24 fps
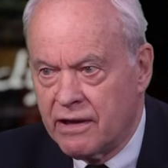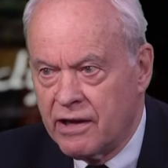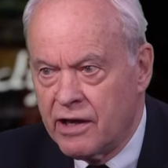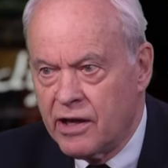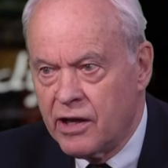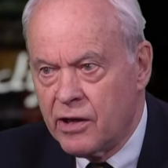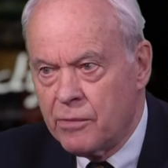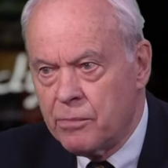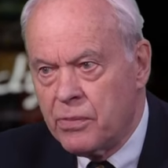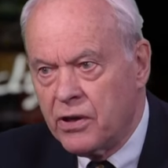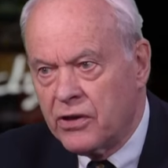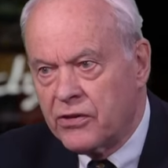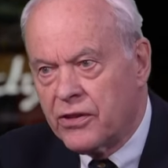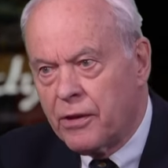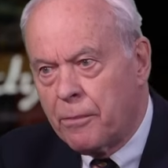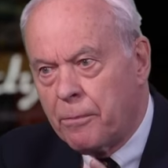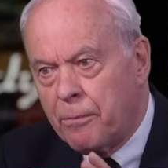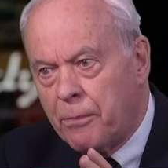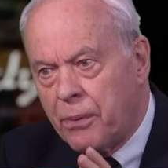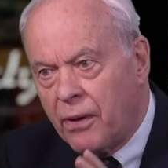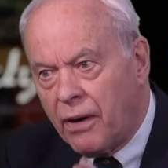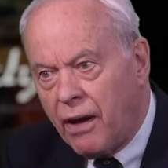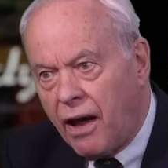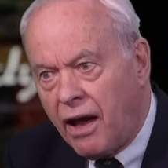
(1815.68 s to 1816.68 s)
it. Right. The
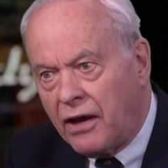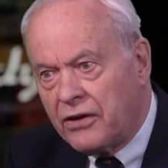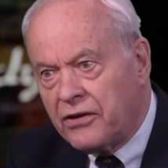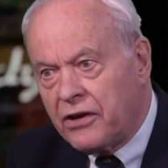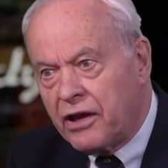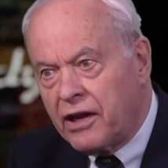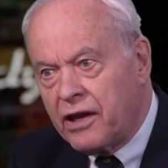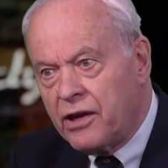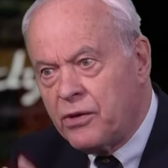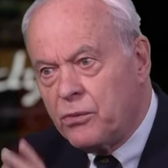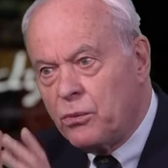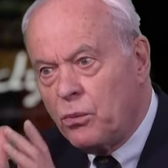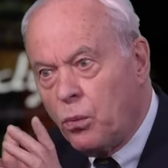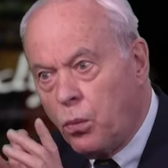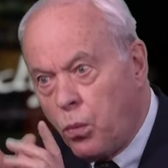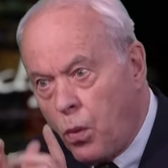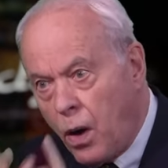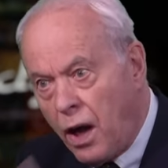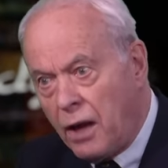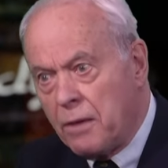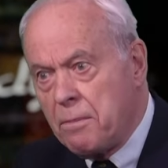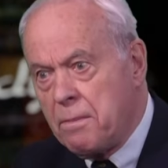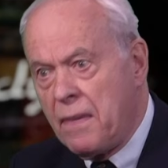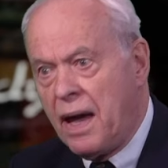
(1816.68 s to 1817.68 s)
blood in
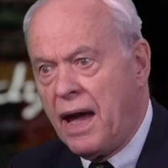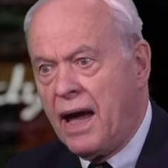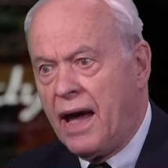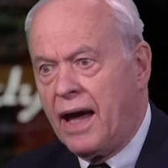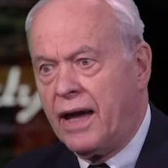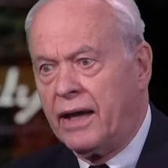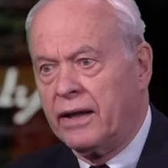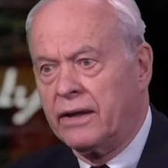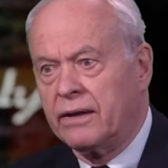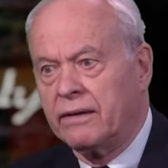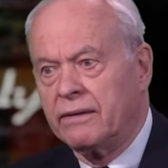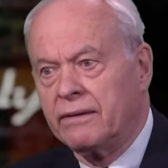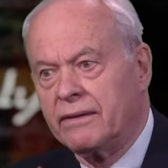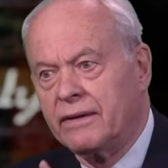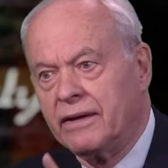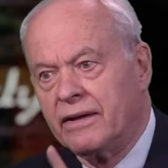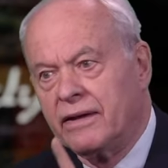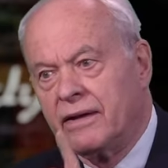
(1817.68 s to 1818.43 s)
one man,